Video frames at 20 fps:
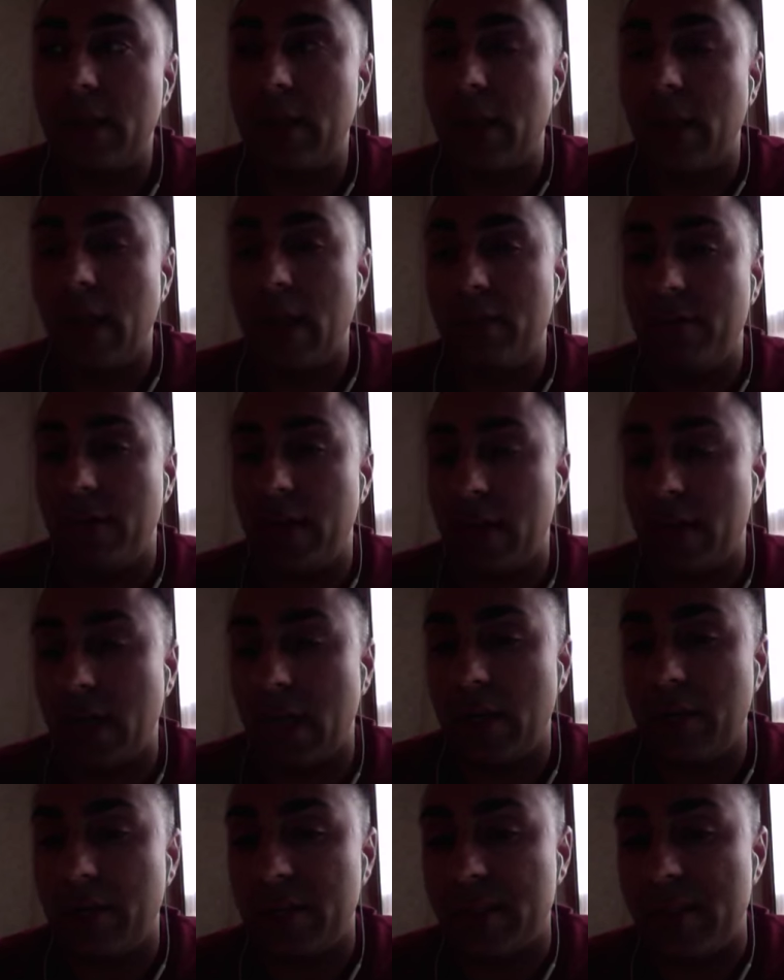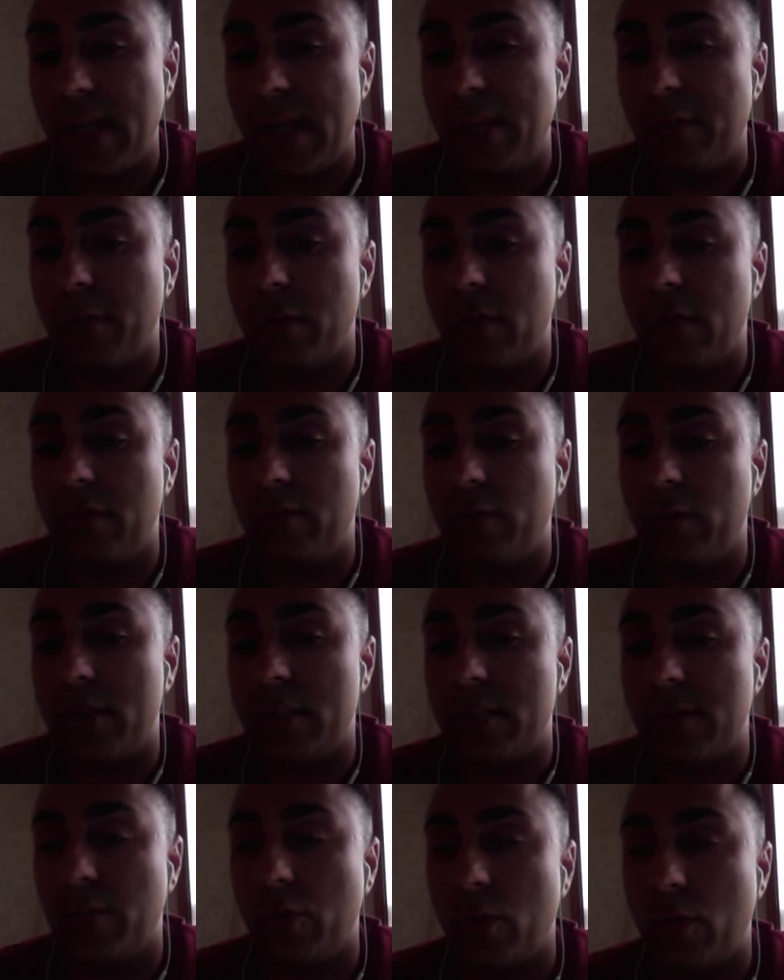They're kind of a sample of what
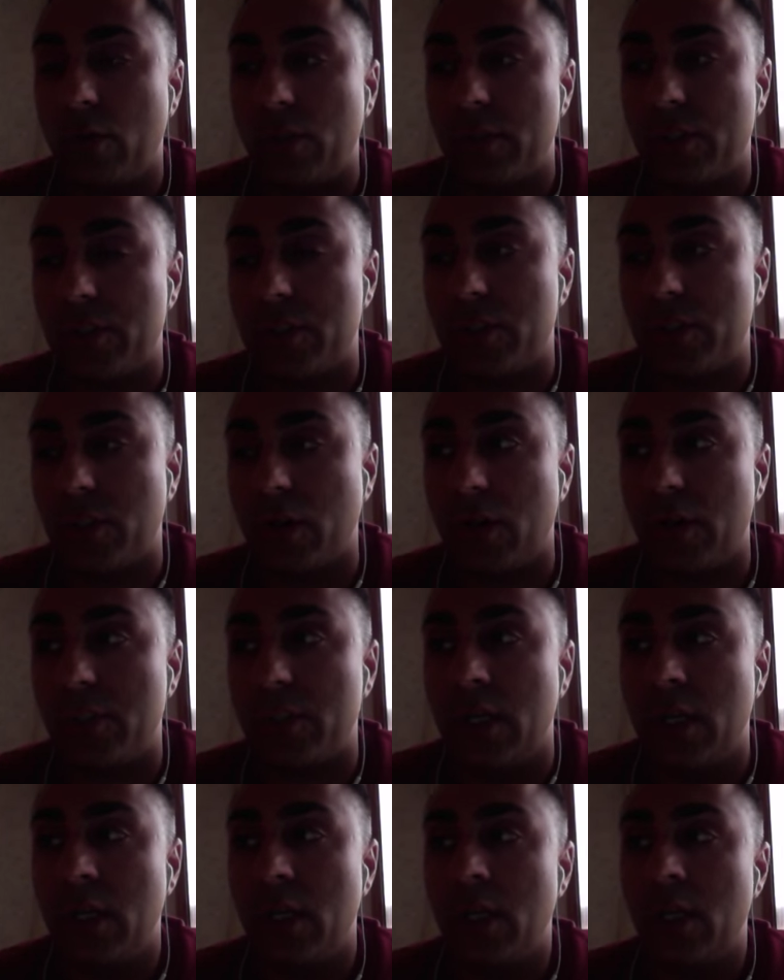some brokerages charge.